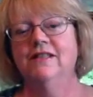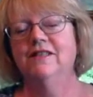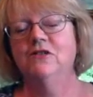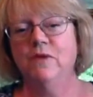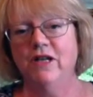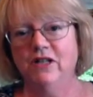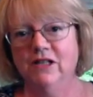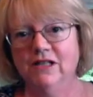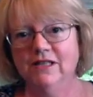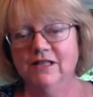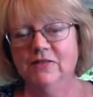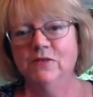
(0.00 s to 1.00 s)

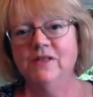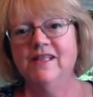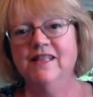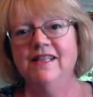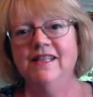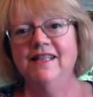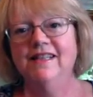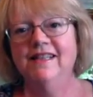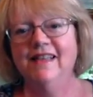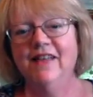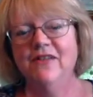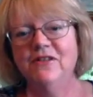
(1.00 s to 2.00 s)
sweater. It was the
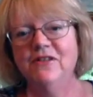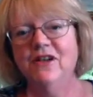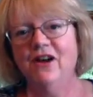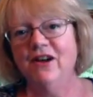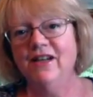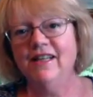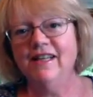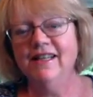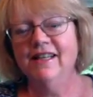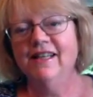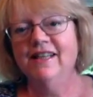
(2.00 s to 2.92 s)
heathered cardie